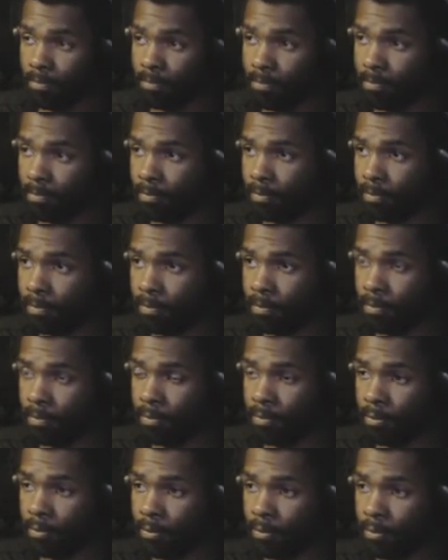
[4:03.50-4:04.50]

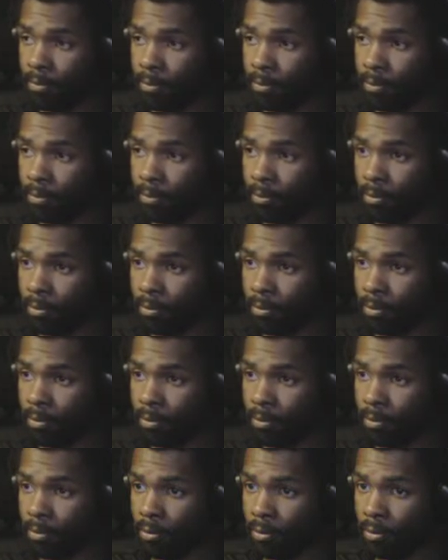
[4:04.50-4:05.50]

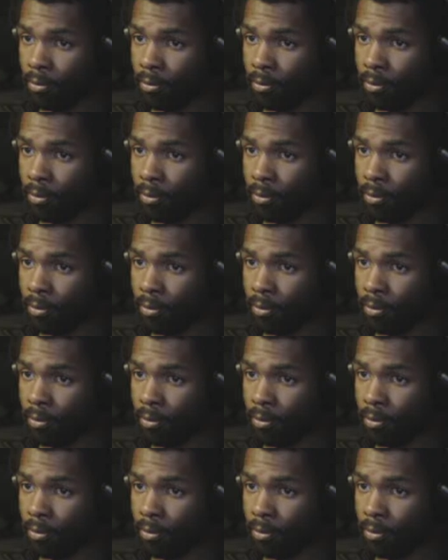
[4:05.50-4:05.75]
Nothing is said.